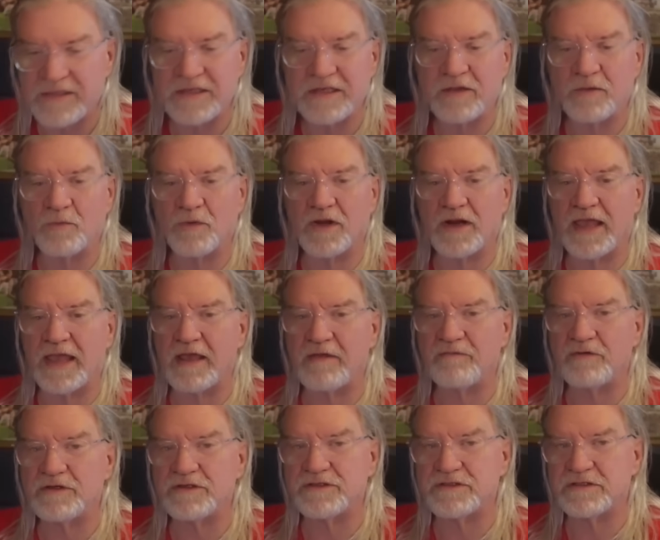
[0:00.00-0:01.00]
you want to
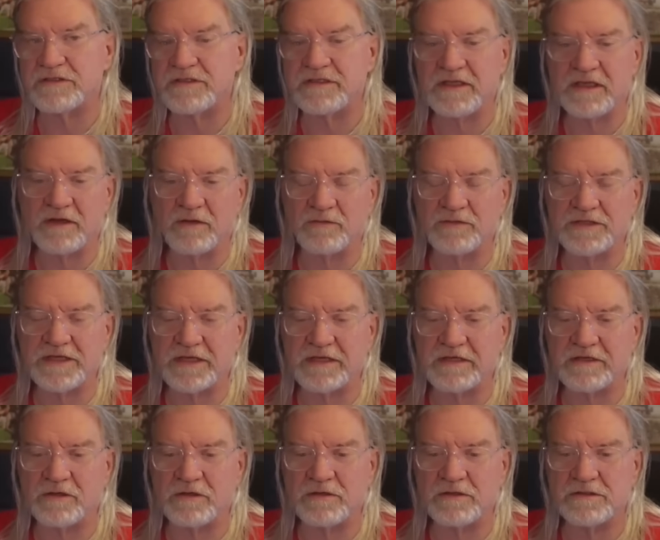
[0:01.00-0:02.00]
average, you know, 10
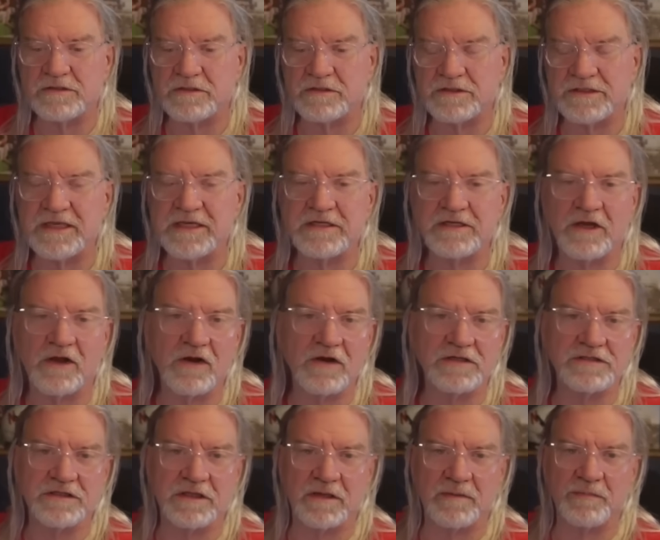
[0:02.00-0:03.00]

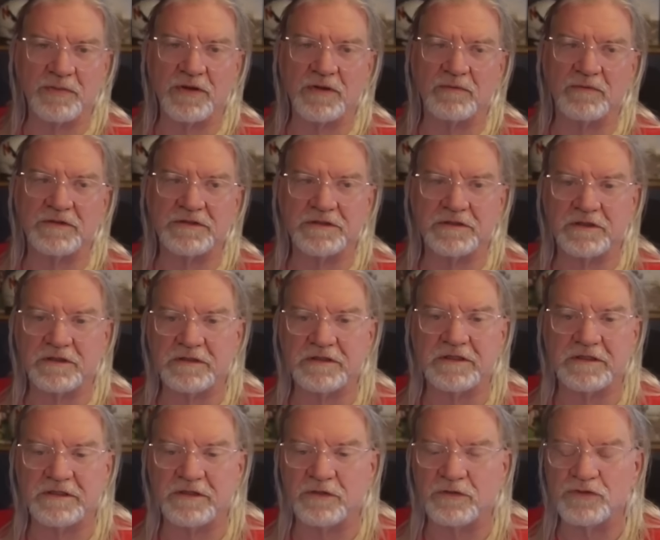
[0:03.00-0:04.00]
yards on a punt return,
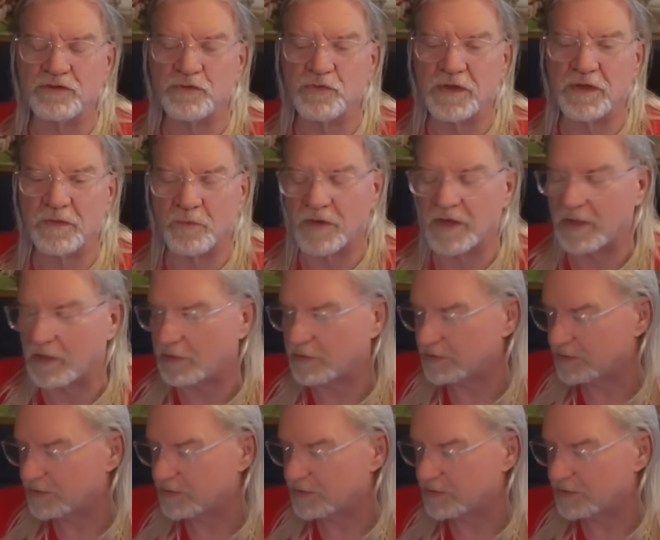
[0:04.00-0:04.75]
and you're doing well.